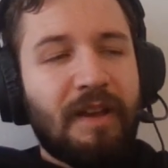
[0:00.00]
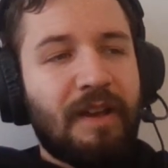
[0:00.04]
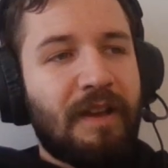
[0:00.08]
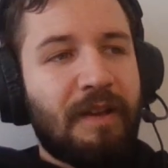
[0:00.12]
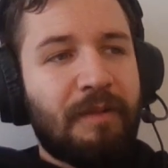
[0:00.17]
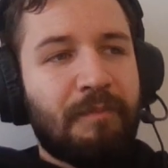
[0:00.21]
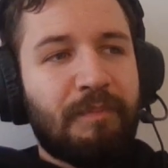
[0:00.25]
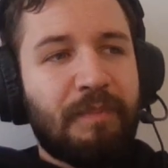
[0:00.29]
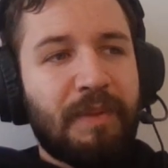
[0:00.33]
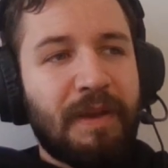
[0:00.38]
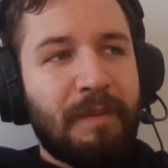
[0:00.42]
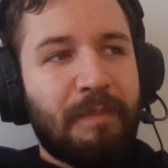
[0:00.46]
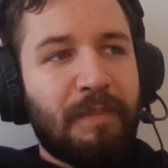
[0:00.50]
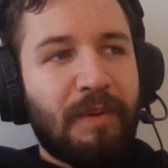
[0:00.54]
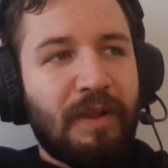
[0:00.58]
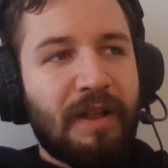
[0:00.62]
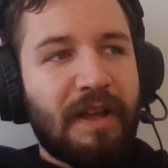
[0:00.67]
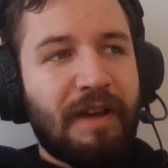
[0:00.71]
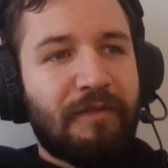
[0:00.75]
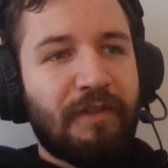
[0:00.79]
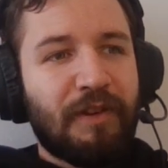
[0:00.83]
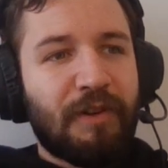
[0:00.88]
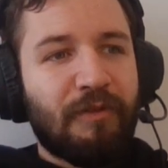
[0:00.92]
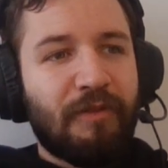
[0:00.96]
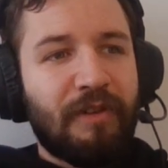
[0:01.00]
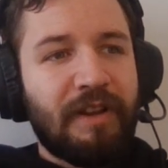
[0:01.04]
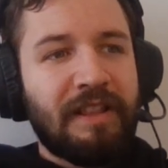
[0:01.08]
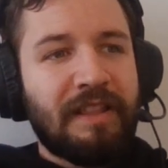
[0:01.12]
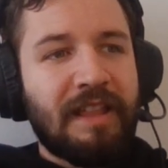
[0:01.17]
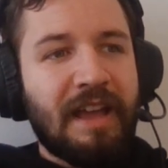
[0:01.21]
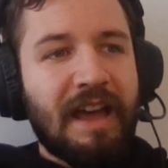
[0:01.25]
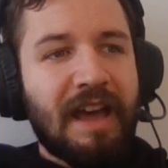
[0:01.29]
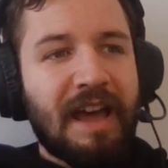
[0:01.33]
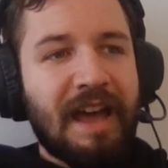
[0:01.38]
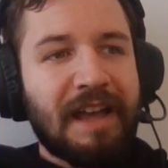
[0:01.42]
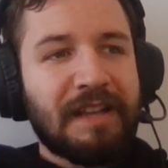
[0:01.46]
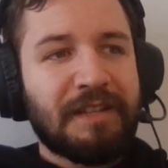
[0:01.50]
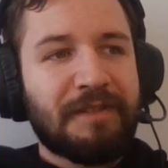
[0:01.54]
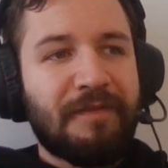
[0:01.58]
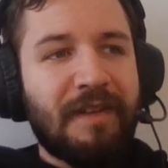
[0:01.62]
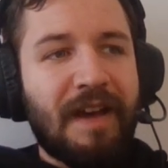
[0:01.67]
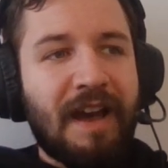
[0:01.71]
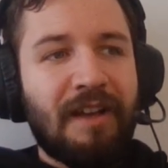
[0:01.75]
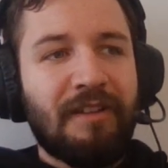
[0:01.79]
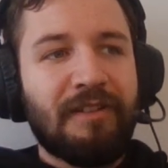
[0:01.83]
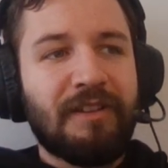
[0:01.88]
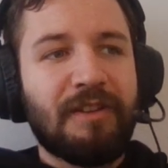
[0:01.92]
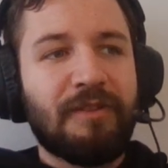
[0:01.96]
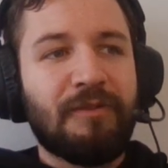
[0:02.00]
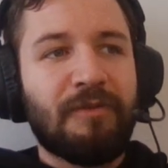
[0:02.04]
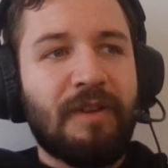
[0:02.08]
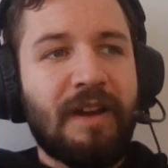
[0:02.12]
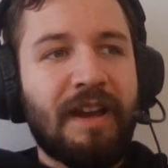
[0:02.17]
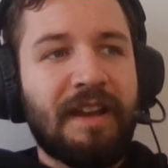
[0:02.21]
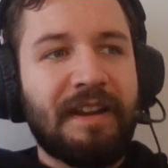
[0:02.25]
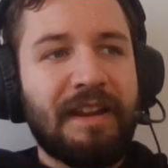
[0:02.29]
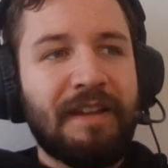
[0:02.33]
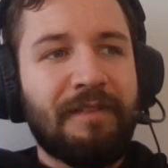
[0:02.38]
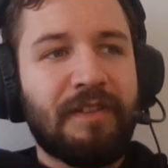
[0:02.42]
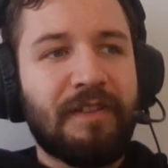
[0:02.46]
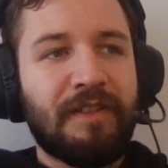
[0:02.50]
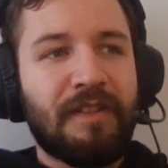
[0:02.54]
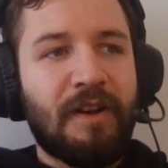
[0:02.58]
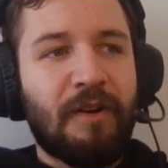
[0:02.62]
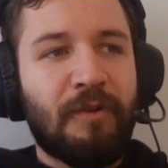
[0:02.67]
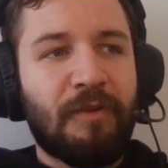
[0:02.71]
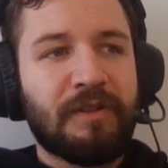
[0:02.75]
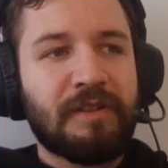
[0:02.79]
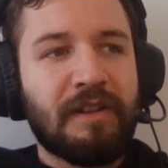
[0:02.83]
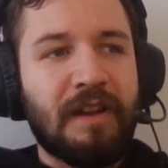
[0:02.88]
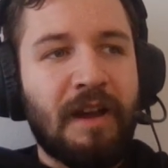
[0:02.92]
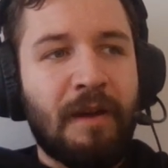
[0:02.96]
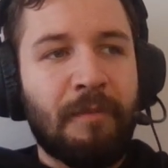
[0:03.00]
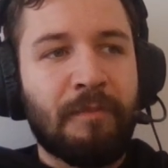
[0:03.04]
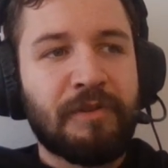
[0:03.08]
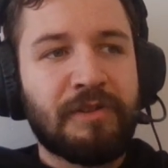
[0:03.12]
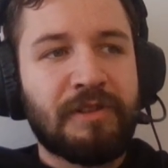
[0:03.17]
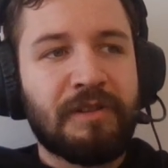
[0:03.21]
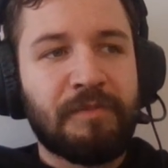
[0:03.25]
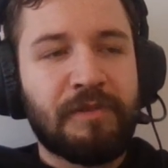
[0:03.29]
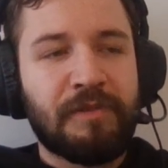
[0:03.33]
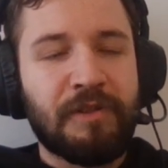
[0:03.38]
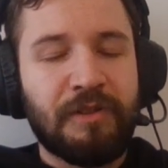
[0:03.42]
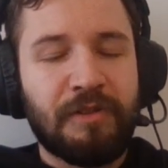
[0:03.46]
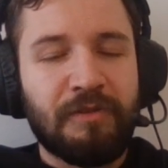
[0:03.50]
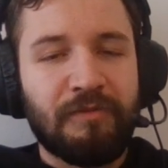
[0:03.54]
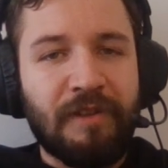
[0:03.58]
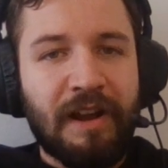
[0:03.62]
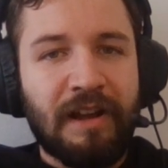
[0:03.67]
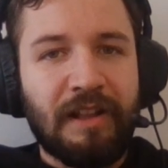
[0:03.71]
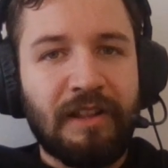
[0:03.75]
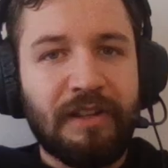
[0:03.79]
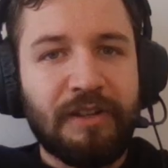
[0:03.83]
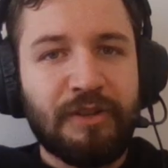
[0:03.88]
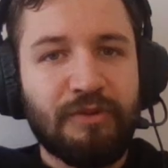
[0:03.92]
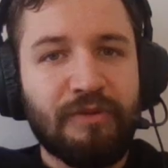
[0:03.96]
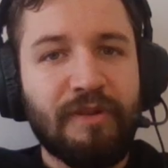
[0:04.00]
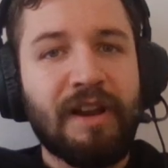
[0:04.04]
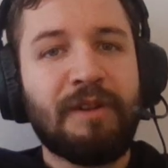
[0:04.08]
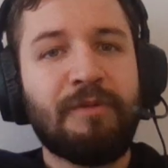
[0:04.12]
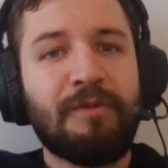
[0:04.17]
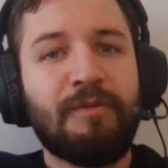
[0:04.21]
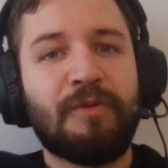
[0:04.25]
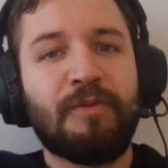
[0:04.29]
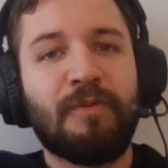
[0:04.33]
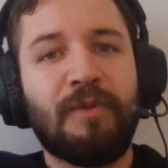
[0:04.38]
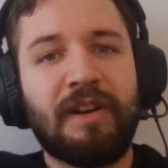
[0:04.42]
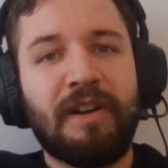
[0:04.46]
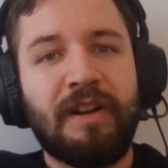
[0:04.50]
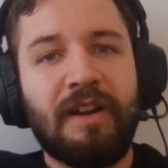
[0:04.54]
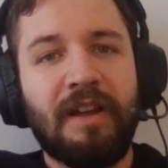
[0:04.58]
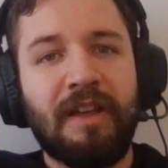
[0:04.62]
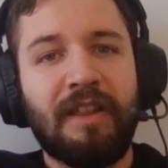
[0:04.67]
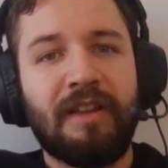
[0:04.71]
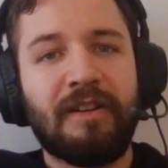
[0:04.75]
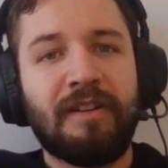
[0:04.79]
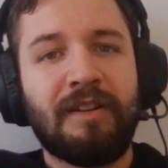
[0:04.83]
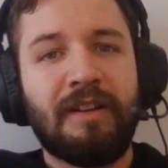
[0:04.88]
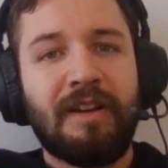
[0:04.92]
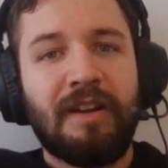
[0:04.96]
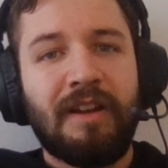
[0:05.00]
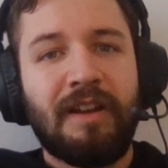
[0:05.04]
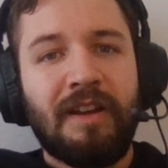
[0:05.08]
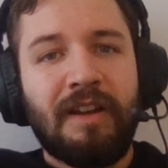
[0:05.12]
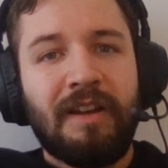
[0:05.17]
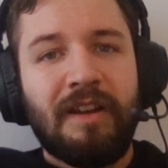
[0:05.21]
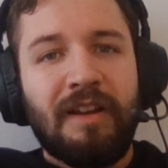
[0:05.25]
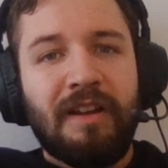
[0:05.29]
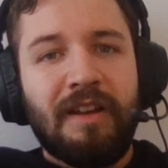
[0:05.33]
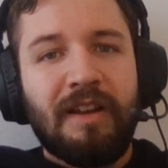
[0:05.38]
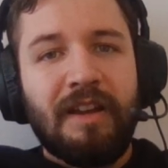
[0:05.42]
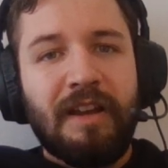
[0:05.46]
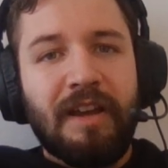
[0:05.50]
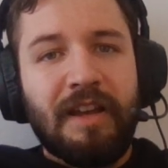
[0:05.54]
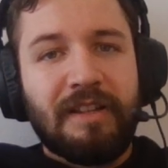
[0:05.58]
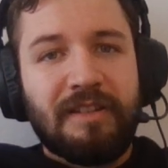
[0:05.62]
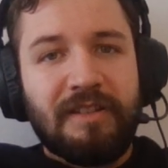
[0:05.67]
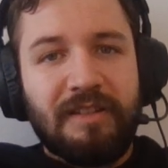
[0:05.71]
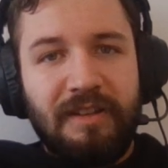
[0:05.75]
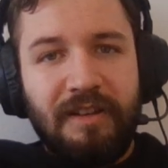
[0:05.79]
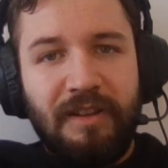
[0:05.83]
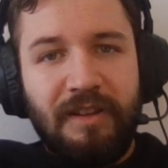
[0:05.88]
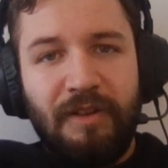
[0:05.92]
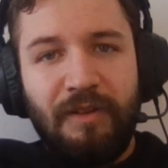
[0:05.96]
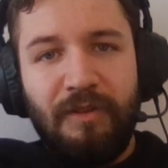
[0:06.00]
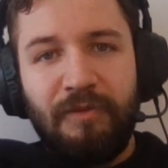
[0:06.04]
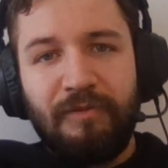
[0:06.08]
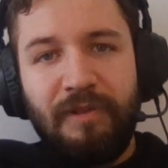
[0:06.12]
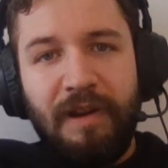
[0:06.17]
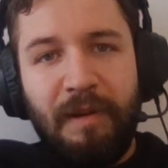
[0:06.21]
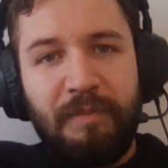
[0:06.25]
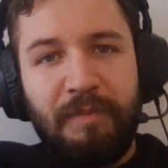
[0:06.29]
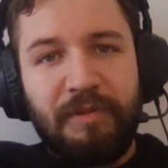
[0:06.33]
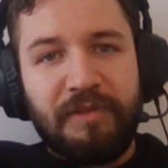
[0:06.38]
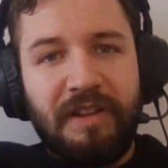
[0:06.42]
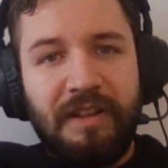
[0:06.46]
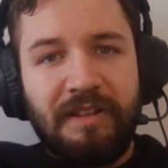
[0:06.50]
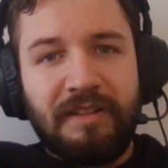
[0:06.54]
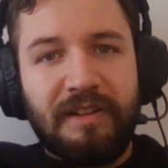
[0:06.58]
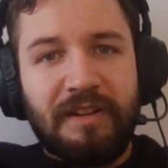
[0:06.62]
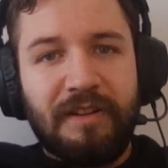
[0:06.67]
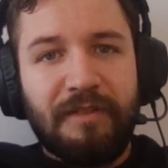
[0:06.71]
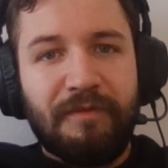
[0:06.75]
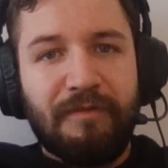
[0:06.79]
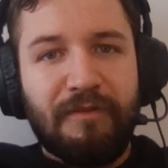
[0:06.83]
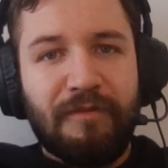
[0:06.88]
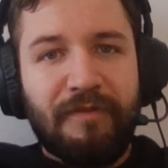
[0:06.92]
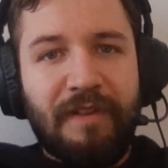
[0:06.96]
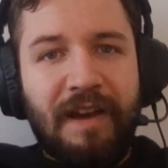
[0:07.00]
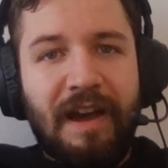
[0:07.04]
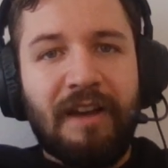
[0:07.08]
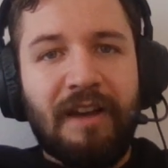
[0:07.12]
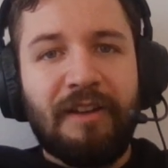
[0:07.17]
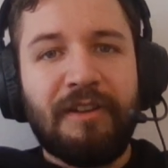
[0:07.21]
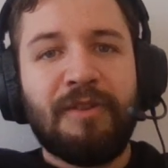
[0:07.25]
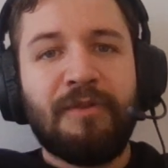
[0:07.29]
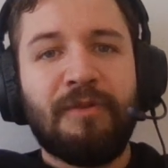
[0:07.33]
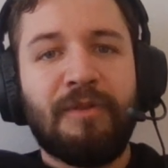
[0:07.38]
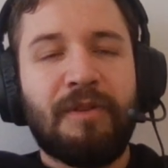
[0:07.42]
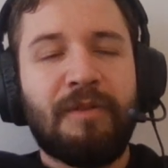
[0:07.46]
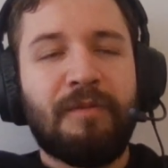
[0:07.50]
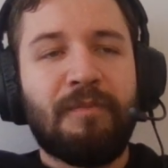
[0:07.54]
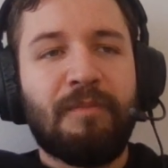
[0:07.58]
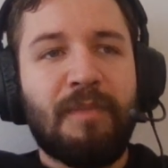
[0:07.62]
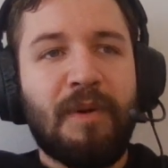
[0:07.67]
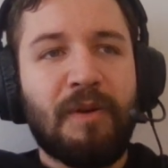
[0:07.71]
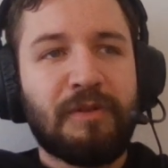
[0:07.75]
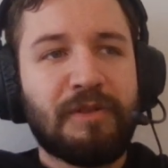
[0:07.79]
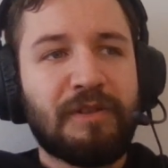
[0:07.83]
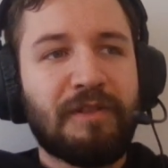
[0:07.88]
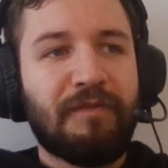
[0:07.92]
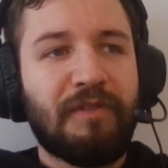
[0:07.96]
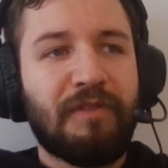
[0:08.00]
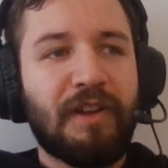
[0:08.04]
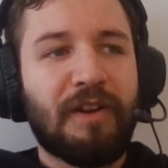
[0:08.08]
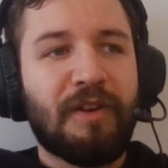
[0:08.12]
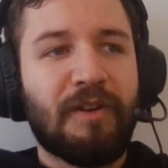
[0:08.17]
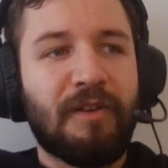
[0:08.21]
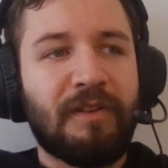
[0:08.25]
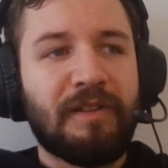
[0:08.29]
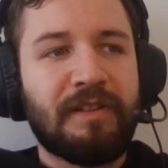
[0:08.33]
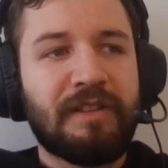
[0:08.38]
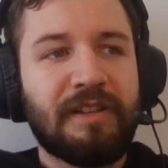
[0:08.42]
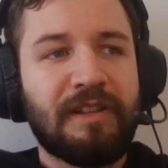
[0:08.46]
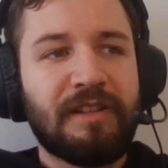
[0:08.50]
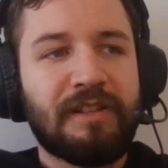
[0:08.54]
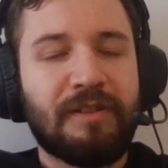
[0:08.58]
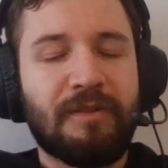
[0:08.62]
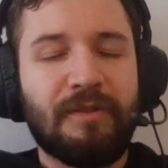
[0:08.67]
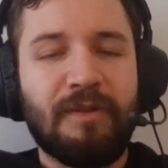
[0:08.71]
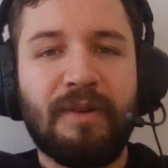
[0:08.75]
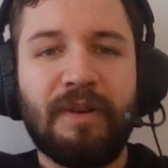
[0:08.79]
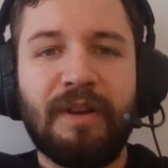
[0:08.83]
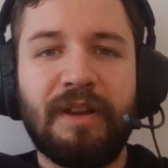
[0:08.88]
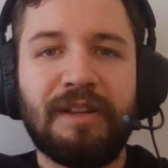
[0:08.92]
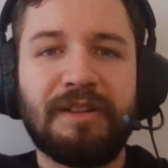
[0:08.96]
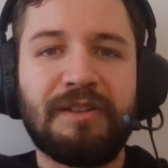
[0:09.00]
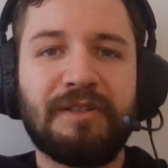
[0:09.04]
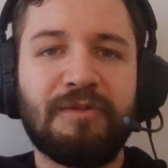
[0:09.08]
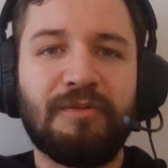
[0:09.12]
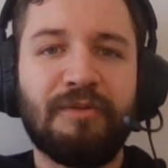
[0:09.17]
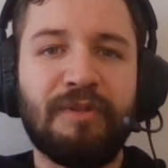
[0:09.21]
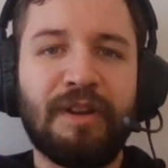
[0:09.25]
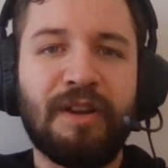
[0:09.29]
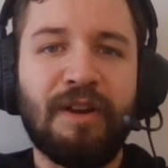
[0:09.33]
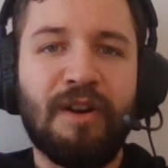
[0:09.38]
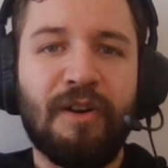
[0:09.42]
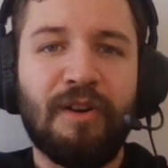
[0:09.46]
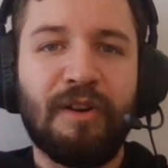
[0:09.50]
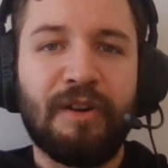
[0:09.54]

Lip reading: people have agreed that has value. And even though it's cumbersome to directly trade with one another, it's still representative of value. And most of the currencies throughout history are a